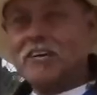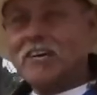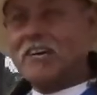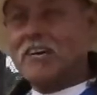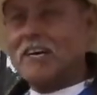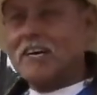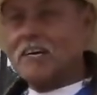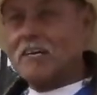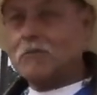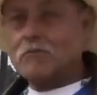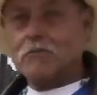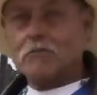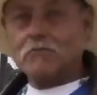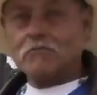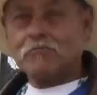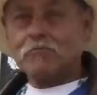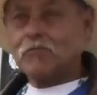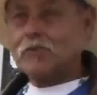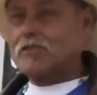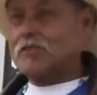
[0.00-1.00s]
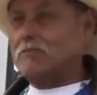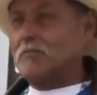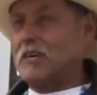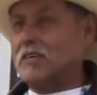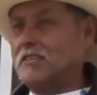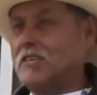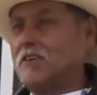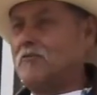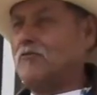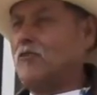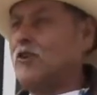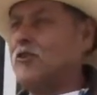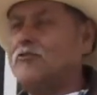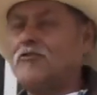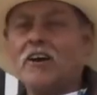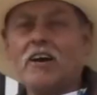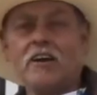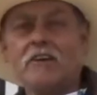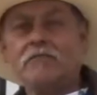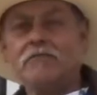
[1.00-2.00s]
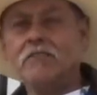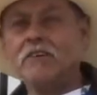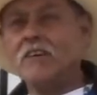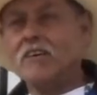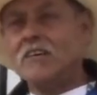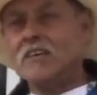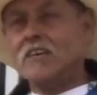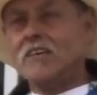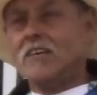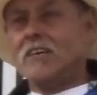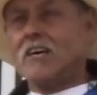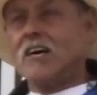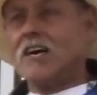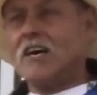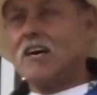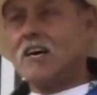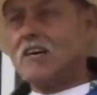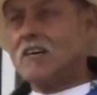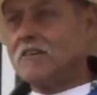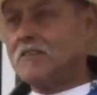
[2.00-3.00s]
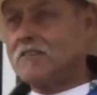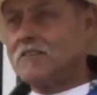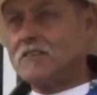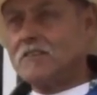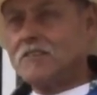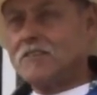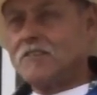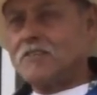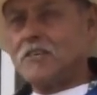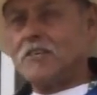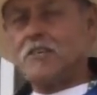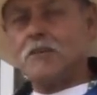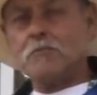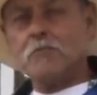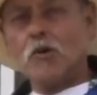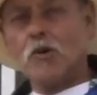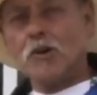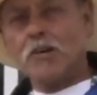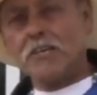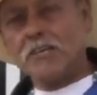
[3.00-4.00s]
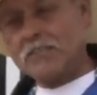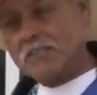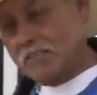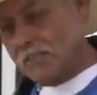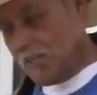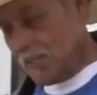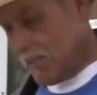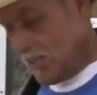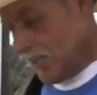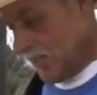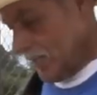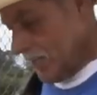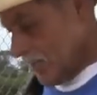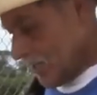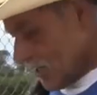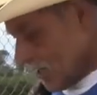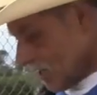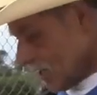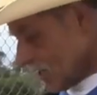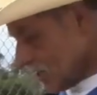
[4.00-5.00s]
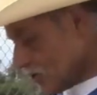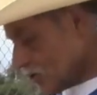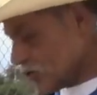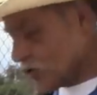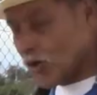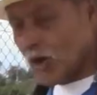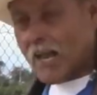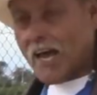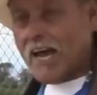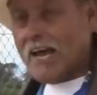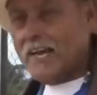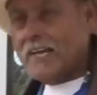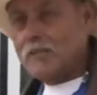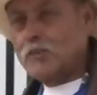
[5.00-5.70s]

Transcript: Uh, it's about 10.45 uh, Sunday morning, uh, July